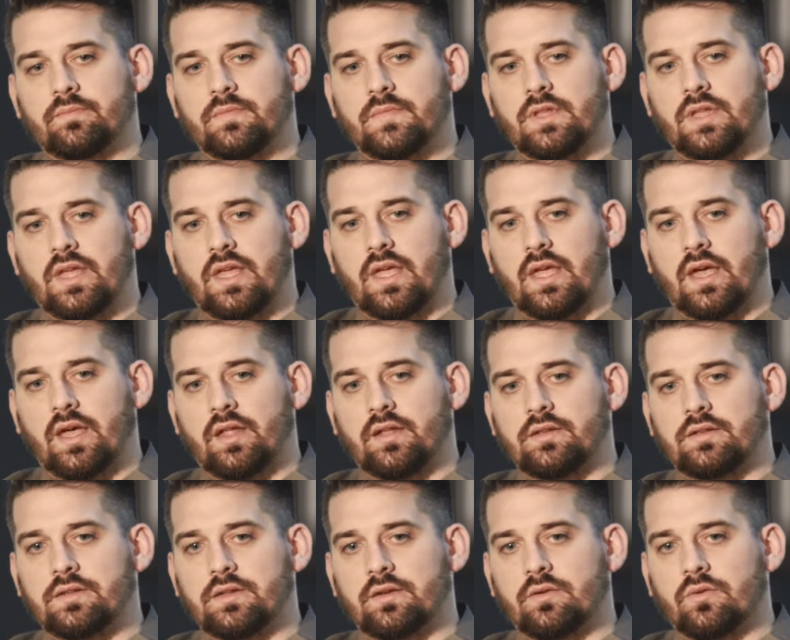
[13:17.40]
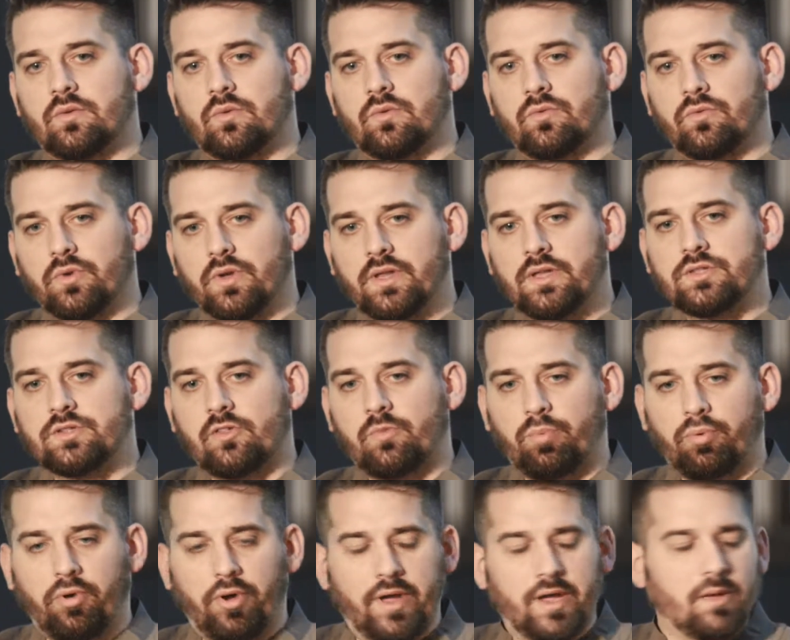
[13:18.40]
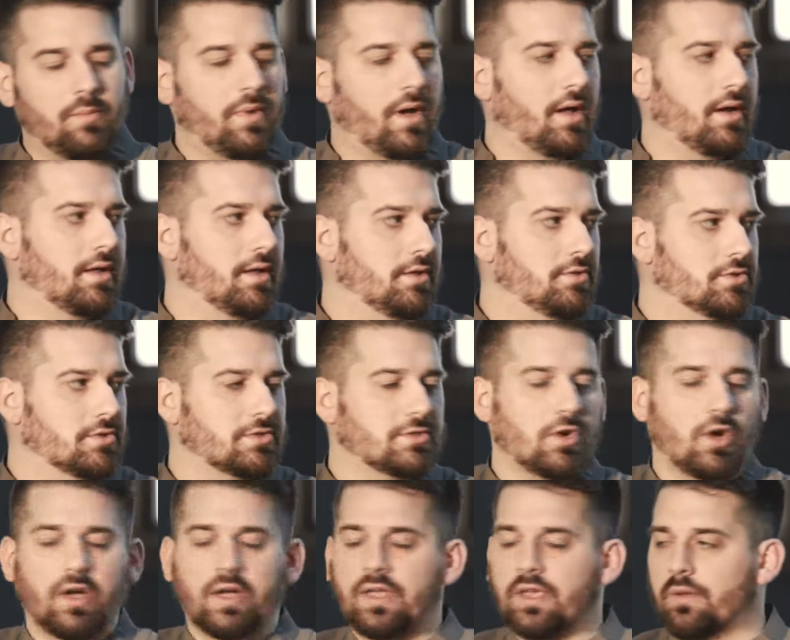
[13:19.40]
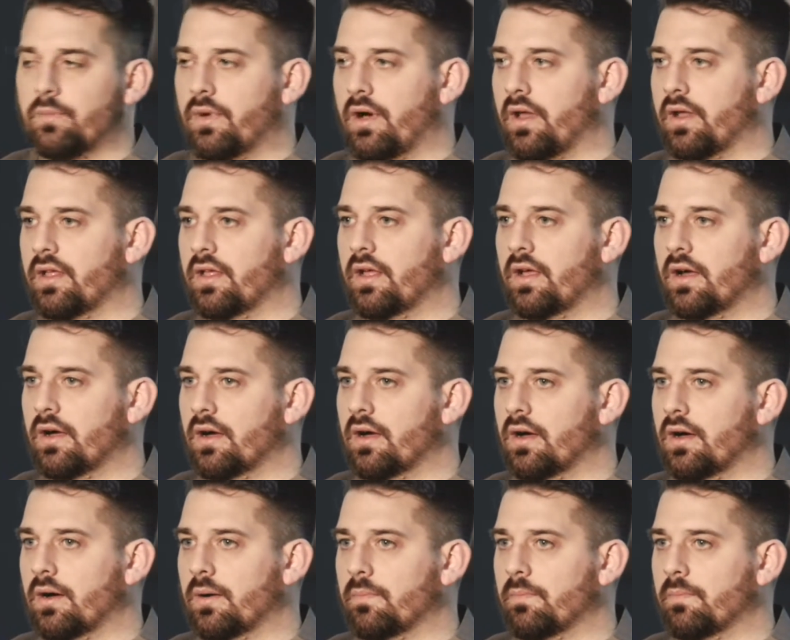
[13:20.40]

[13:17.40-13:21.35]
and really just praying about it and just talking about it, I